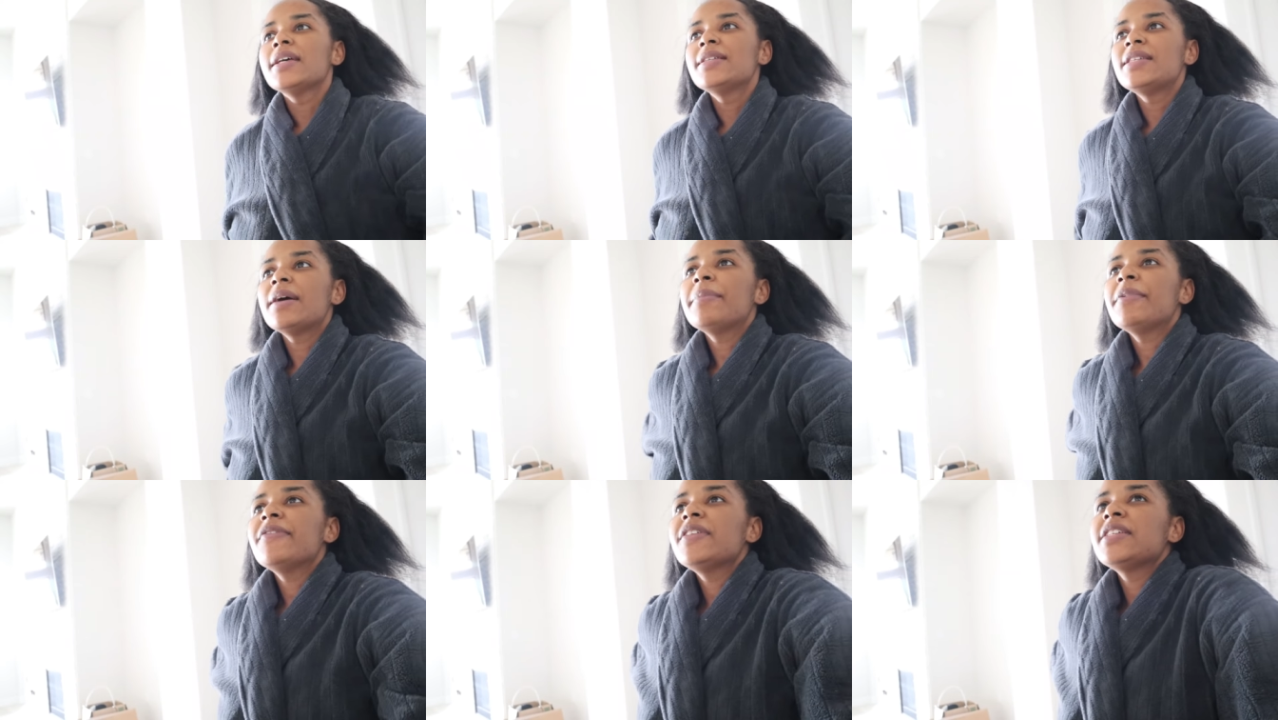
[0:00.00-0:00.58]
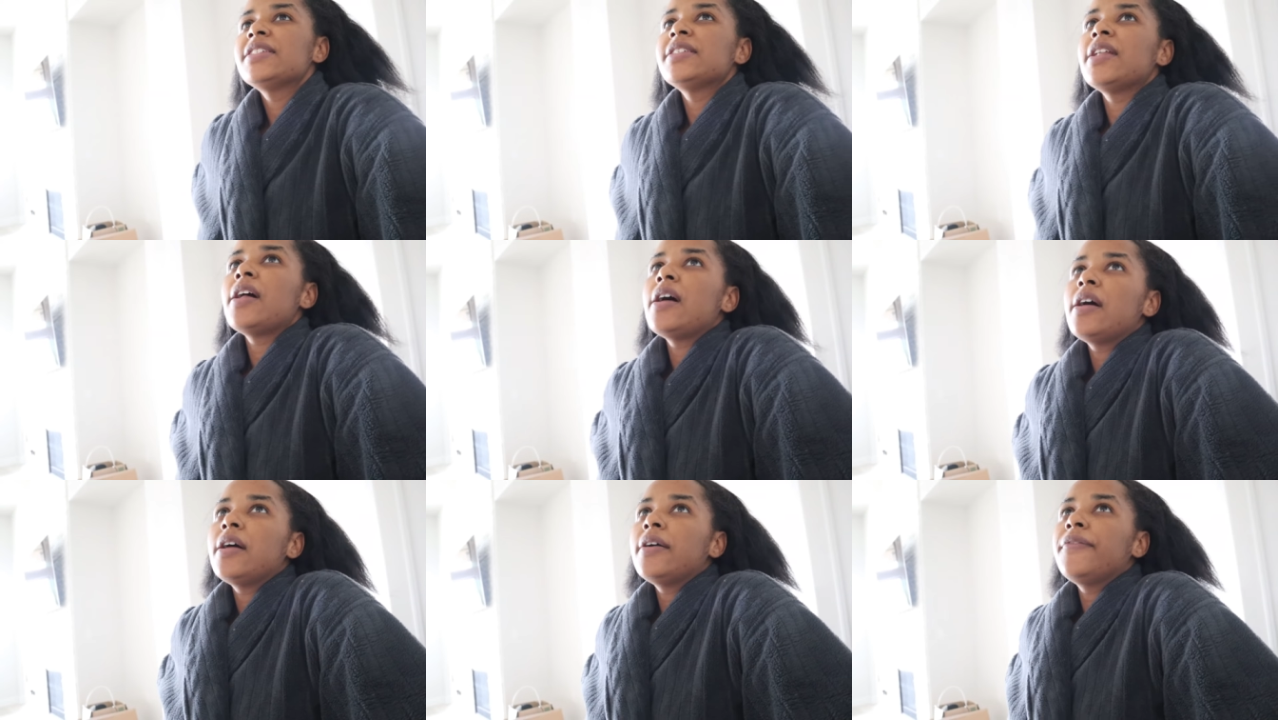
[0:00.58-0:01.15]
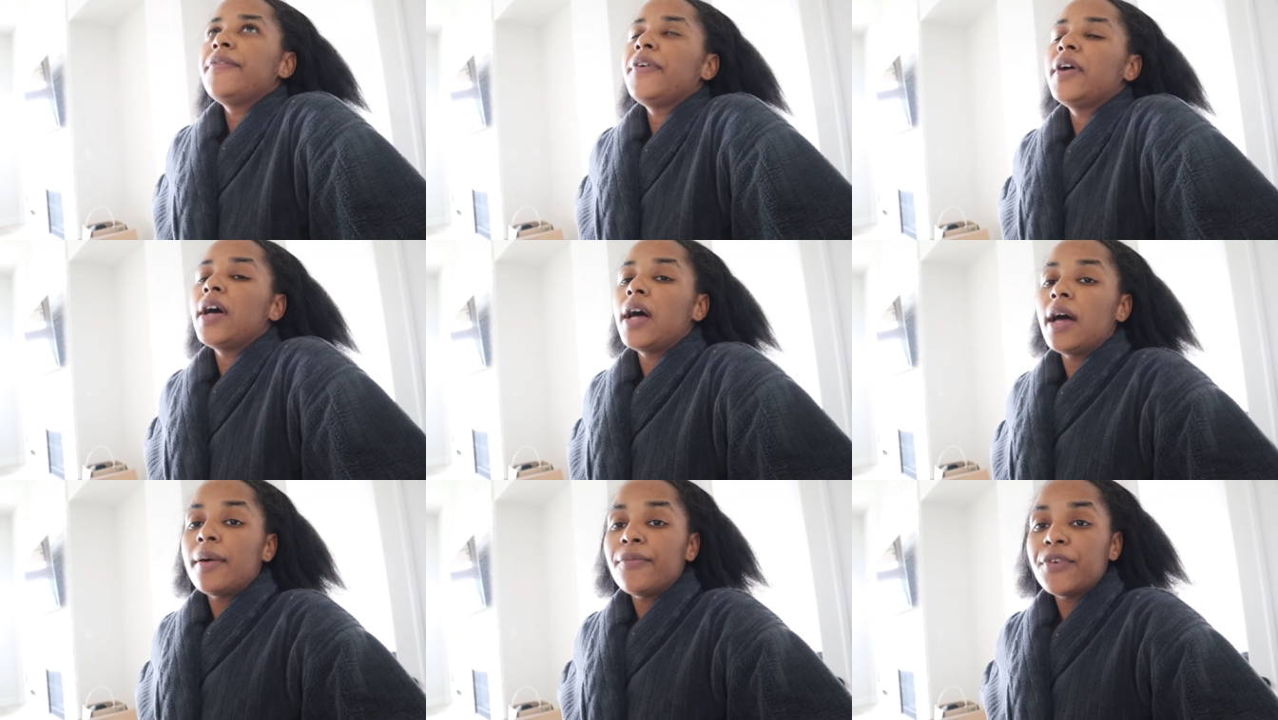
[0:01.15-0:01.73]
some of the stuff
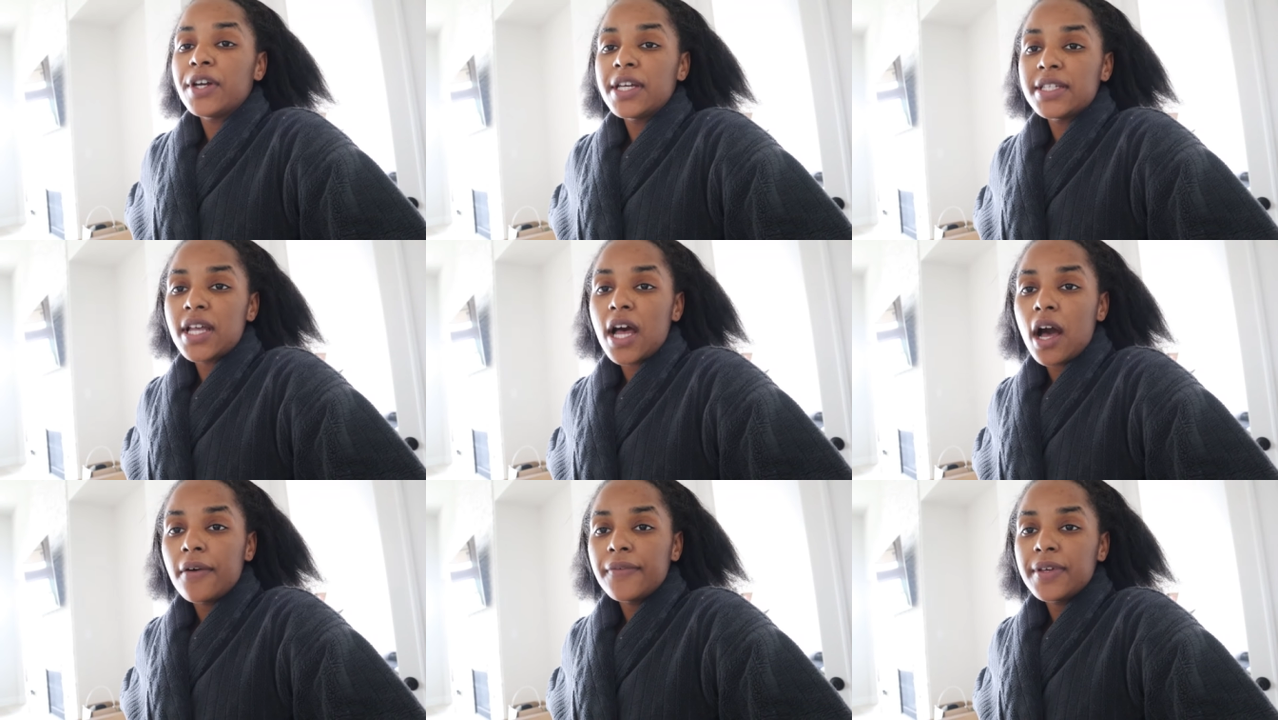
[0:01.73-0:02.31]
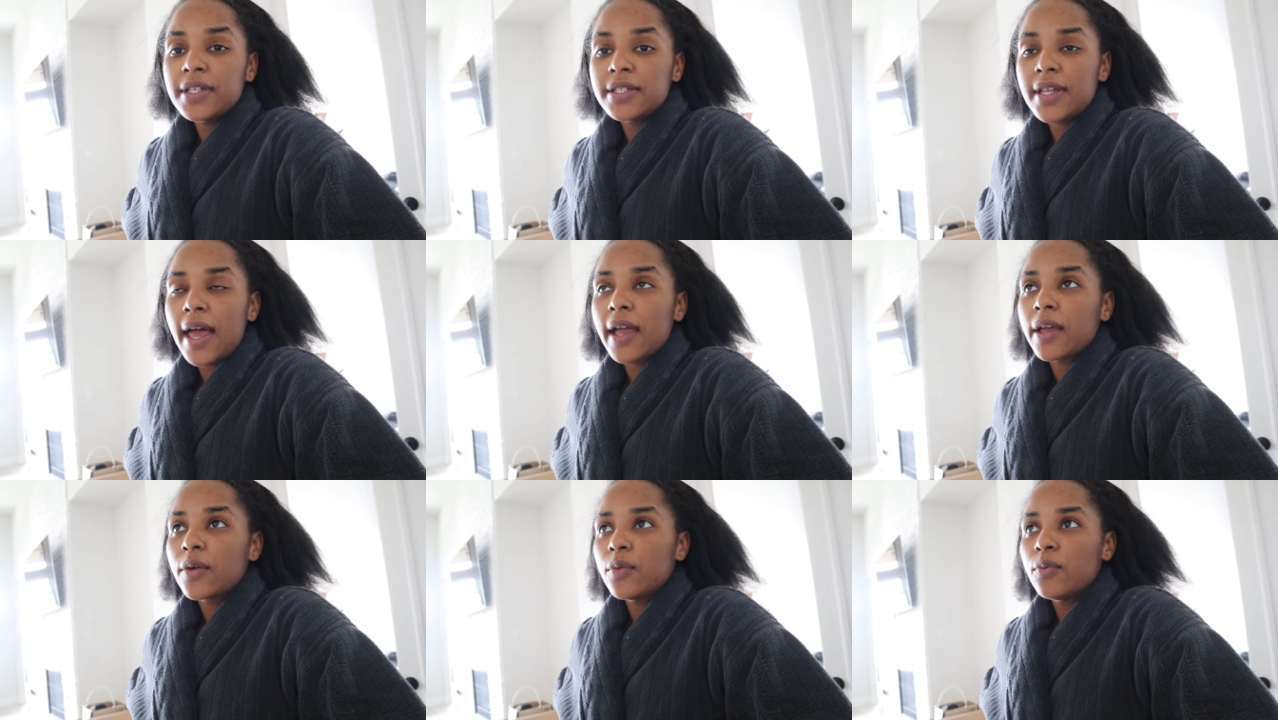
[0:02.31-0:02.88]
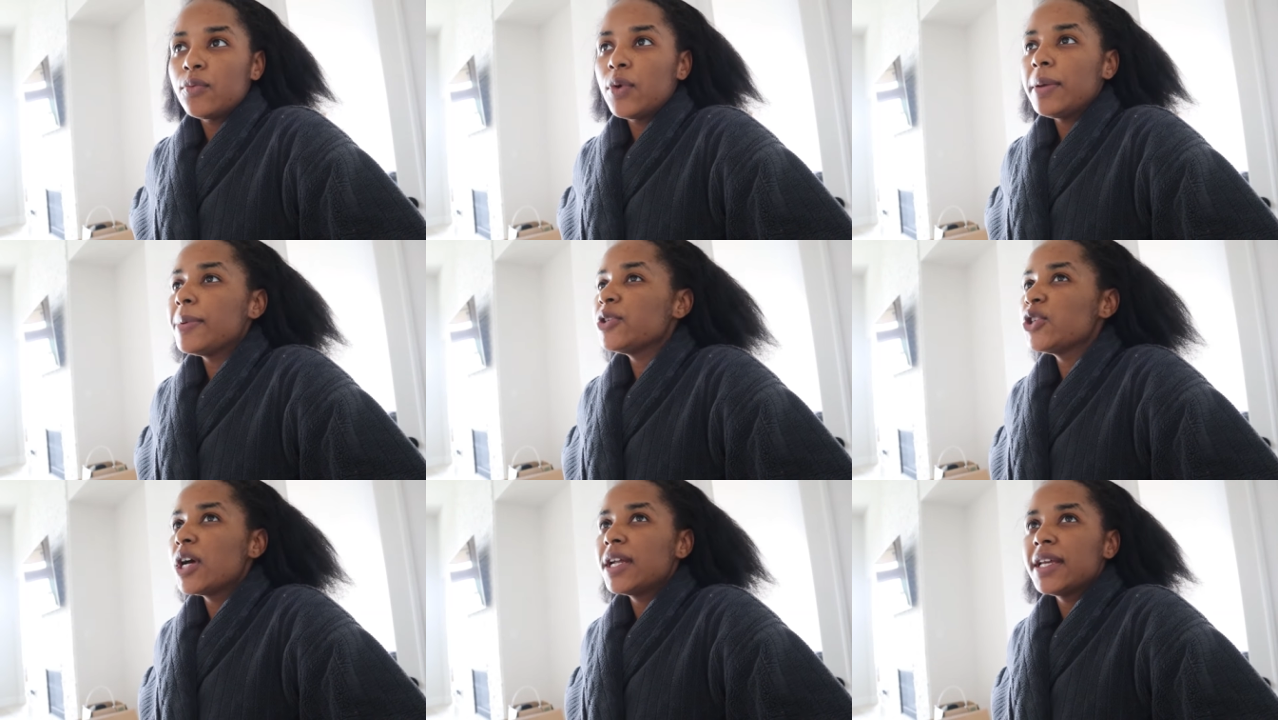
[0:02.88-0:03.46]
um, for his office, like, we've
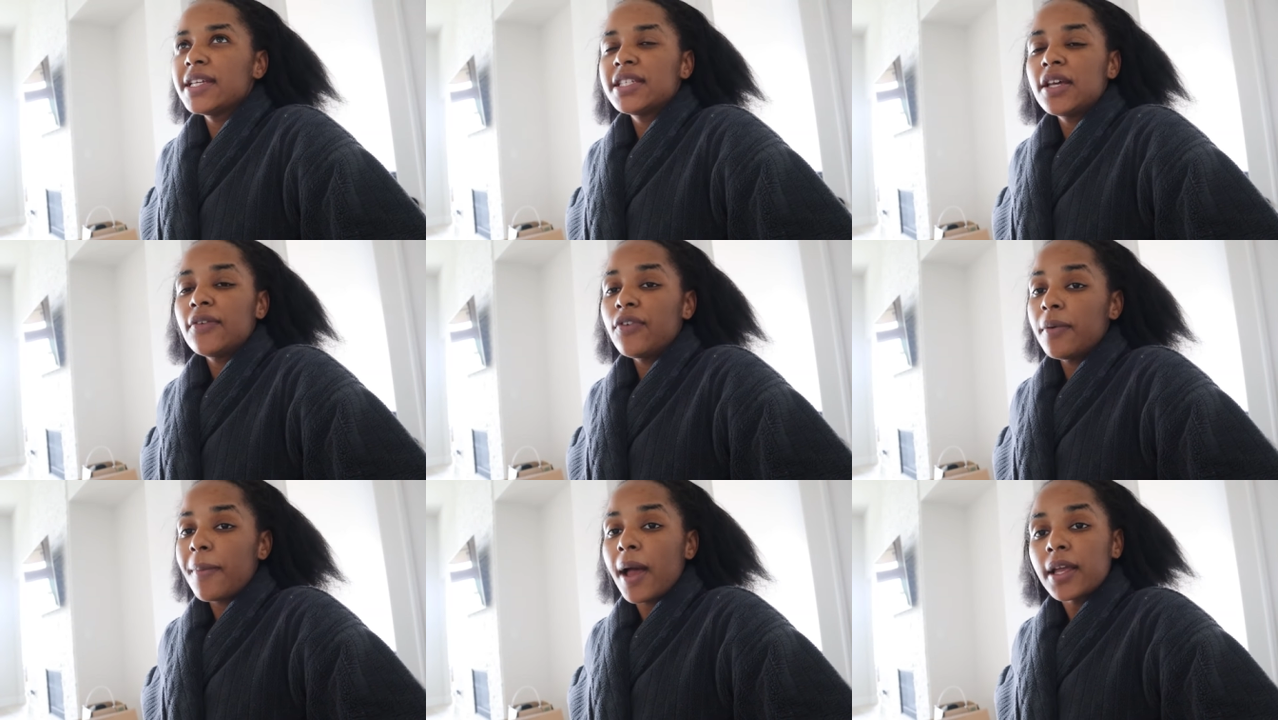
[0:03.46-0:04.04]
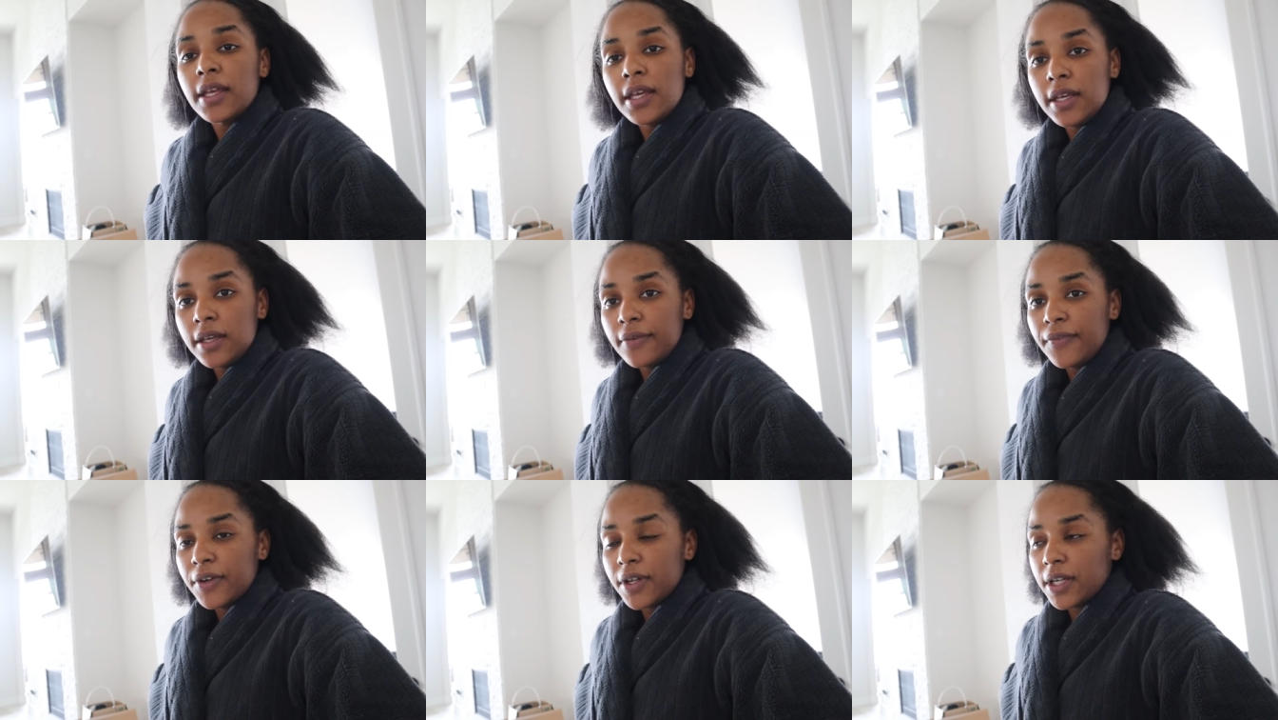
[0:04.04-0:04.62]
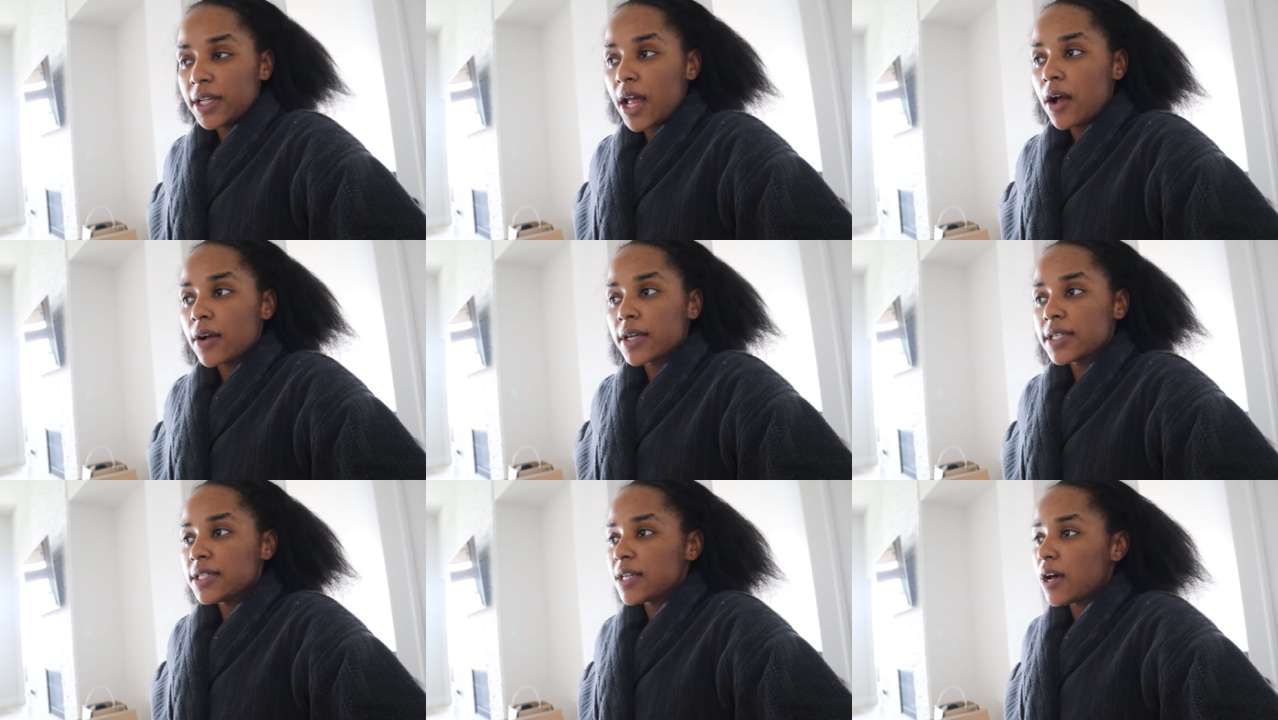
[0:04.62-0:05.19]
been trying to get stuff from Ikea for the longest.